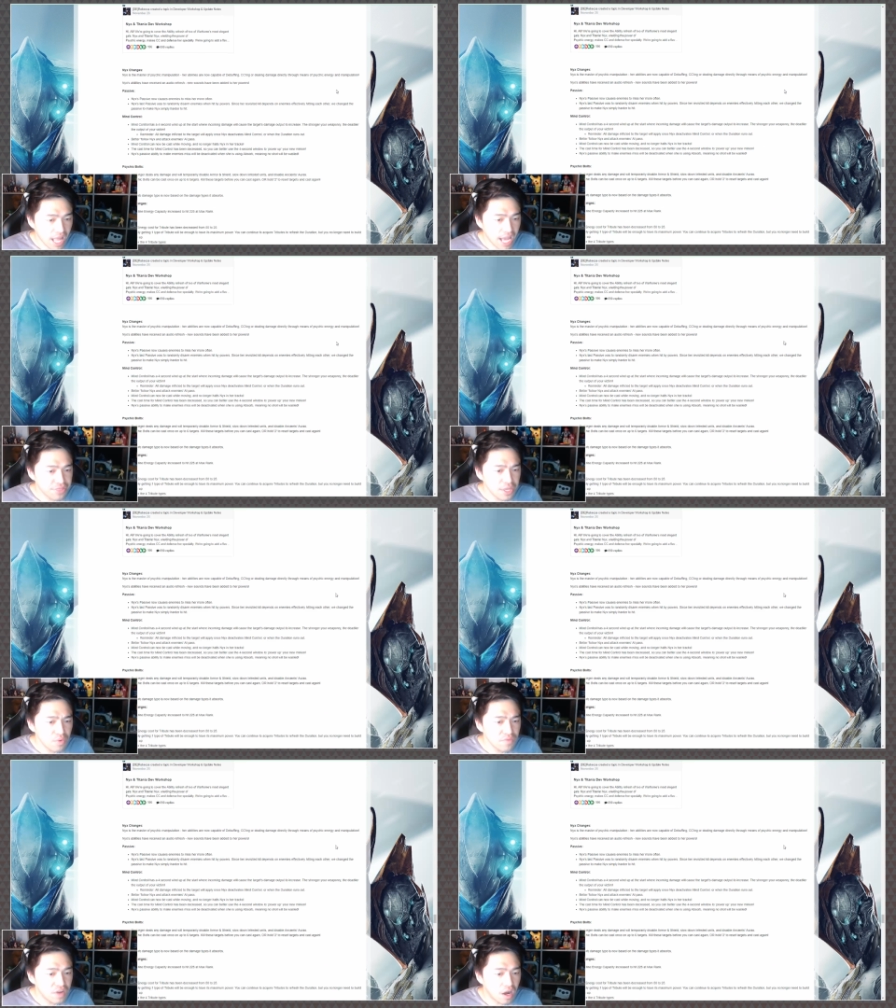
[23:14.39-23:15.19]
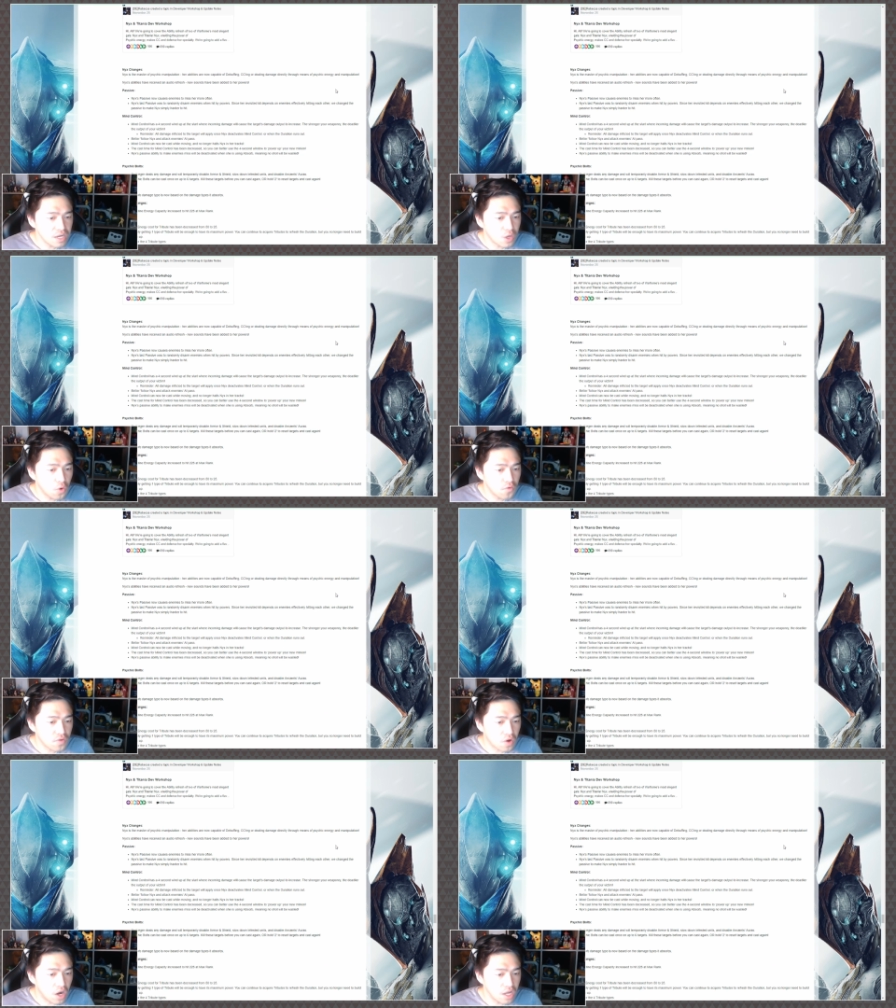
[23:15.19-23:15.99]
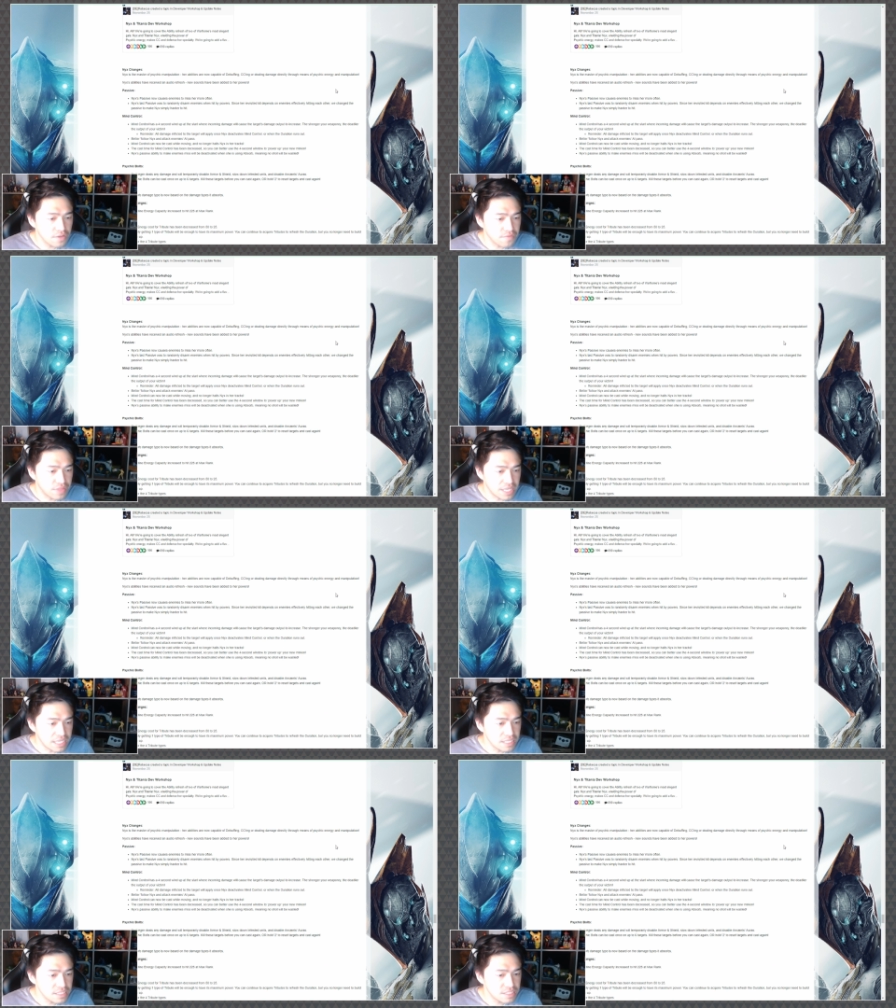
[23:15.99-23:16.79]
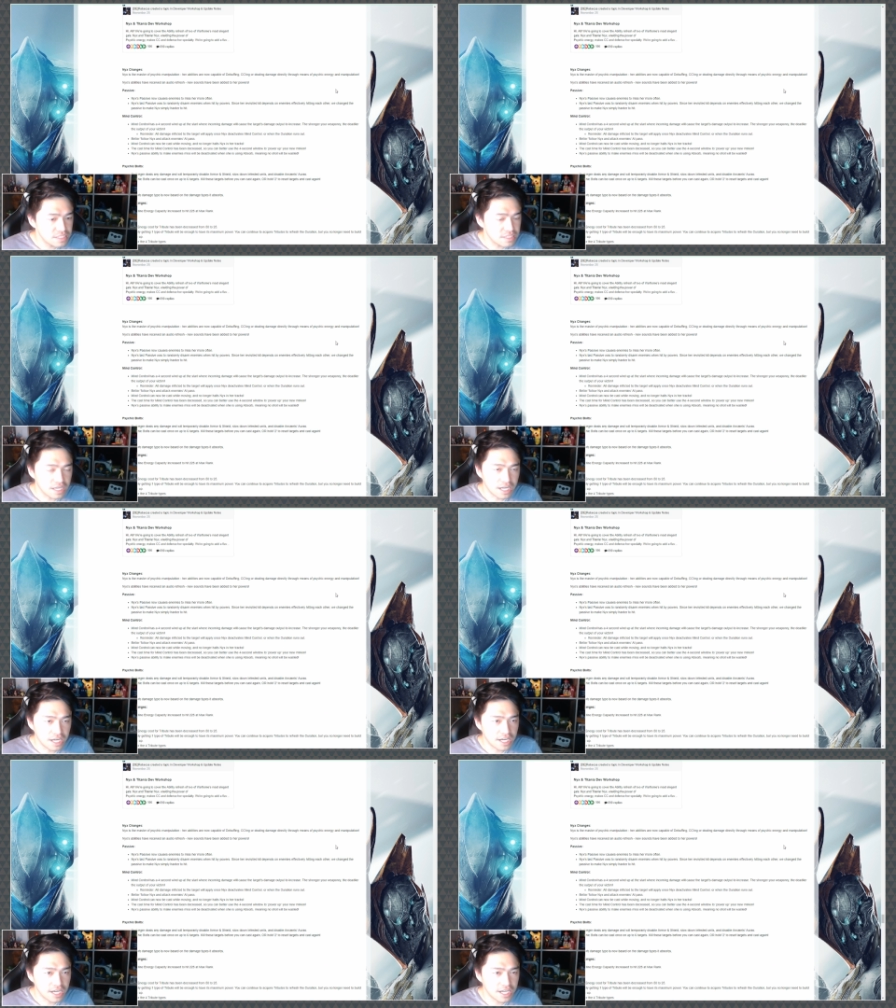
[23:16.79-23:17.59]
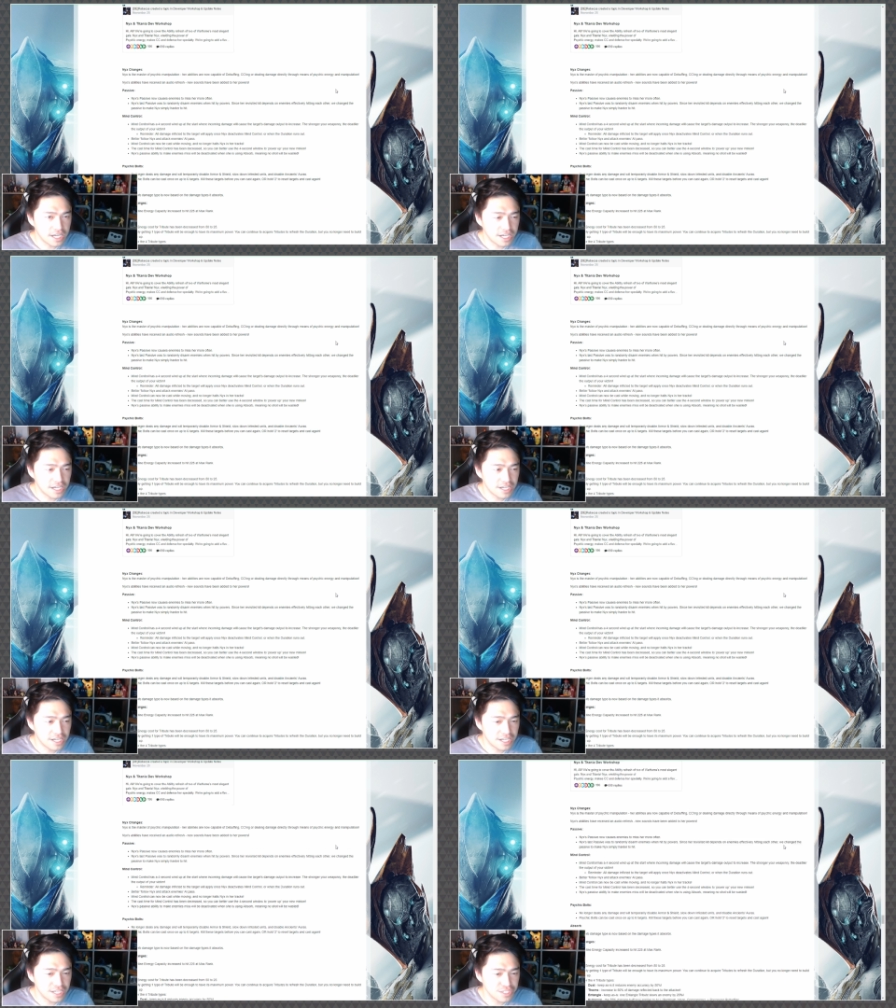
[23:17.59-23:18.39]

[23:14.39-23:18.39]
I think we've gone over all of these. Oh,